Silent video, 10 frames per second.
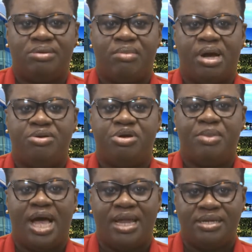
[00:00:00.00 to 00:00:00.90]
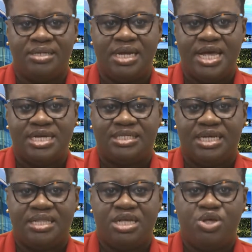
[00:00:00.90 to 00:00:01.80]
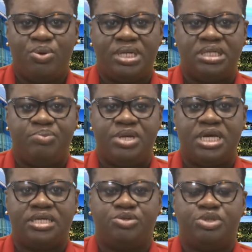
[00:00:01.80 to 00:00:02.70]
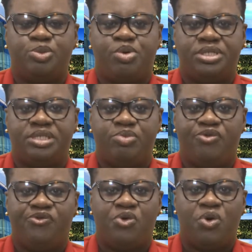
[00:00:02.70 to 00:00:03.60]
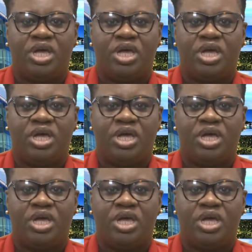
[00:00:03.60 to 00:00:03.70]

Mariam Allen, said the UNDP is responsible for